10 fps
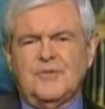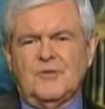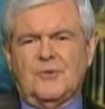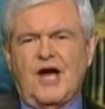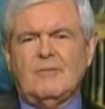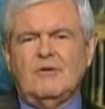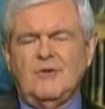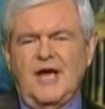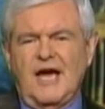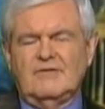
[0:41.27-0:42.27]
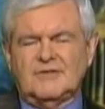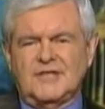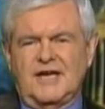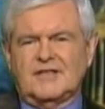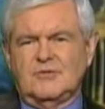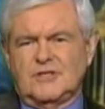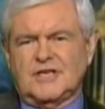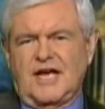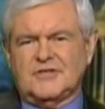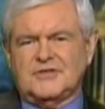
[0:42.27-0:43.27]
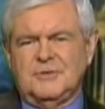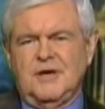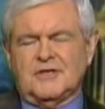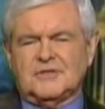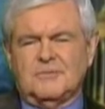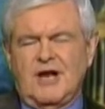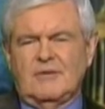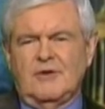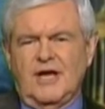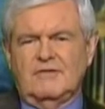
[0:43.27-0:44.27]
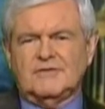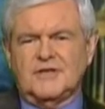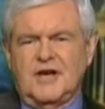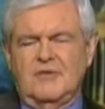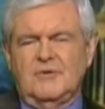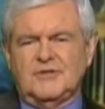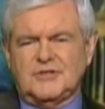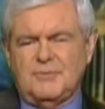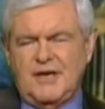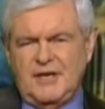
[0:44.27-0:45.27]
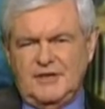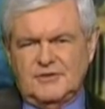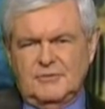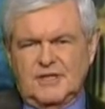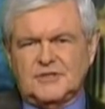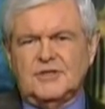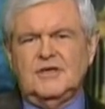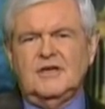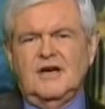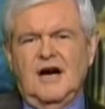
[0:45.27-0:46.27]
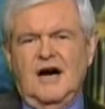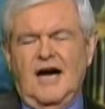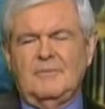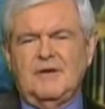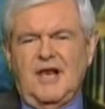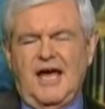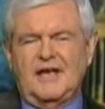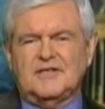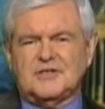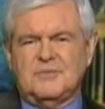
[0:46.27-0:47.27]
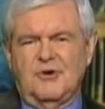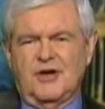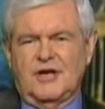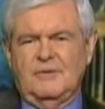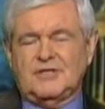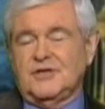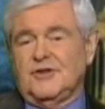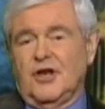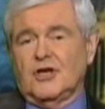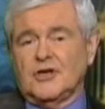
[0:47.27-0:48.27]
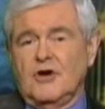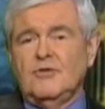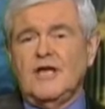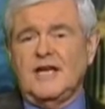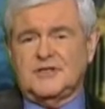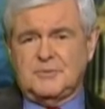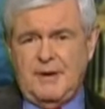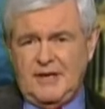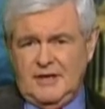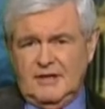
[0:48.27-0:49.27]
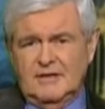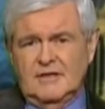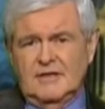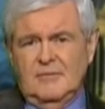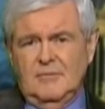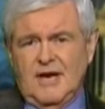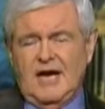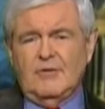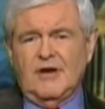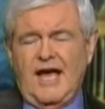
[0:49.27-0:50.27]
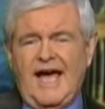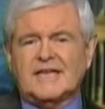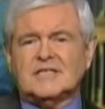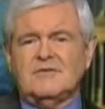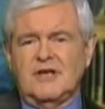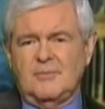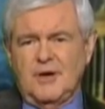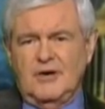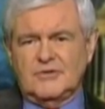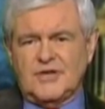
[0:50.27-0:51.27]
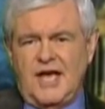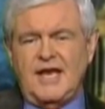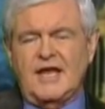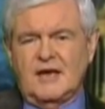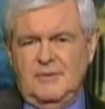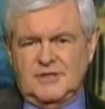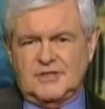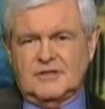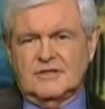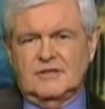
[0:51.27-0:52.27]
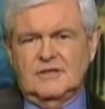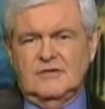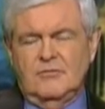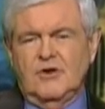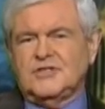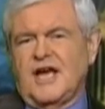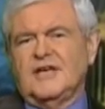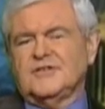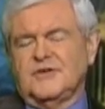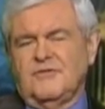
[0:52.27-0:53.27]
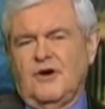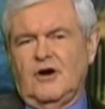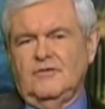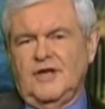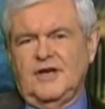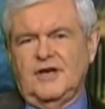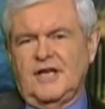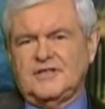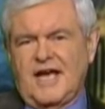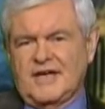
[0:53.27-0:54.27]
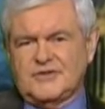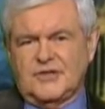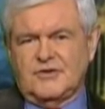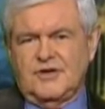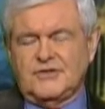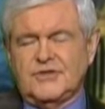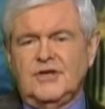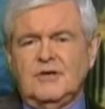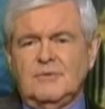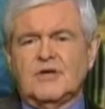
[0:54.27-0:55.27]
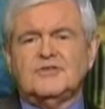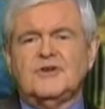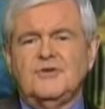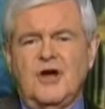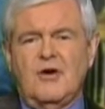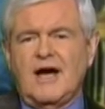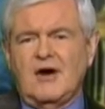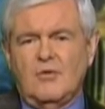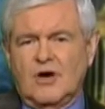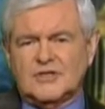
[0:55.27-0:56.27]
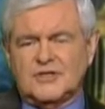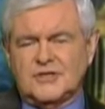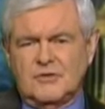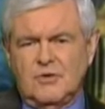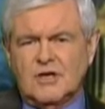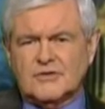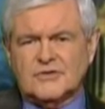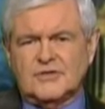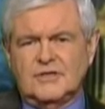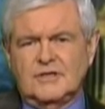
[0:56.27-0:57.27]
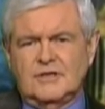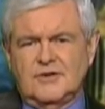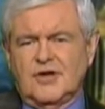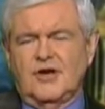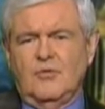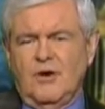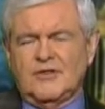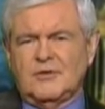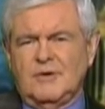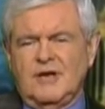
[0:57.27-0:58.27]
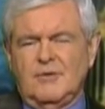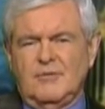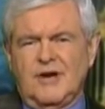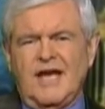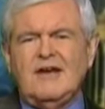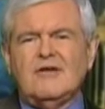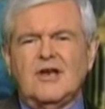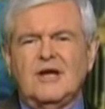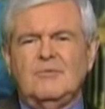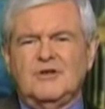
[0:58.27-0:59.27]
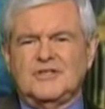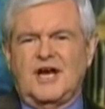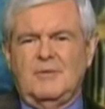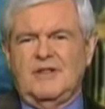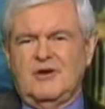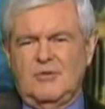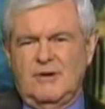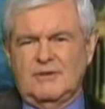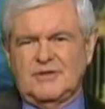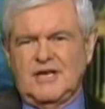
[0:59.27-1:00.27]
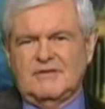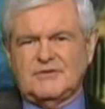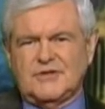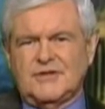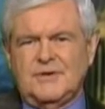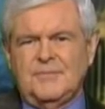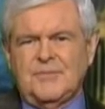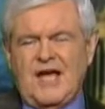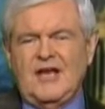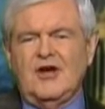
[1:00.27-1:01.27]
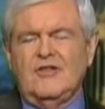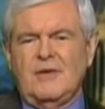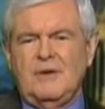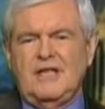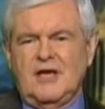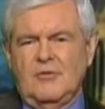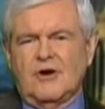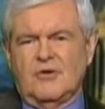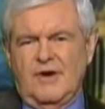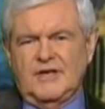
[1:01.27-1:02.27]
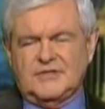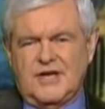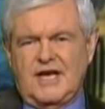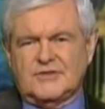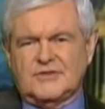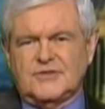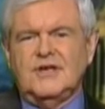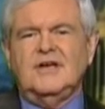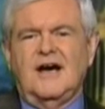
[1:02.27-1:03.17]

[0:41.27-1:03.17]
The problem we have is not that we're taxed too much. The problem we have is that government is spending too much. I'd be glad to support a commission that looked only at spending, but I would actively oppose any commission which has involved in it a tax increase, because you know how Washington works. They're going to want the money. When I hear a liberal tell me they're worried about the deficit, I know they mean they want to raise taxes.